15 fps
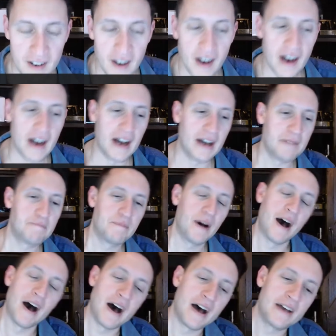Uh,
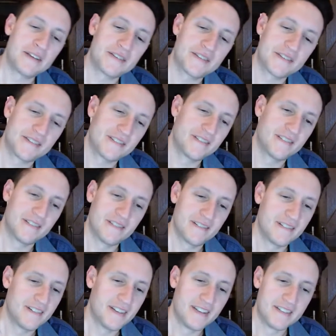Boz,
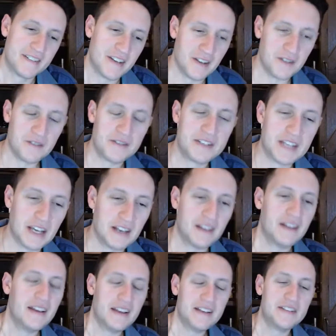dude, D-
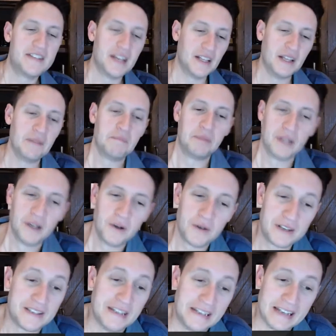Dylan Blue
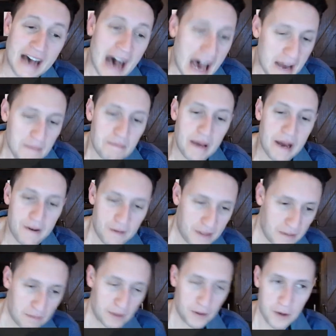is not better
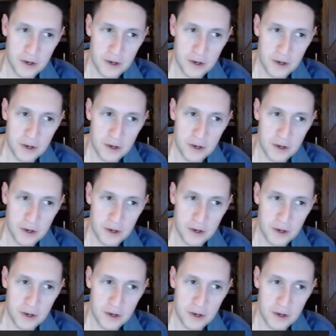than Bleu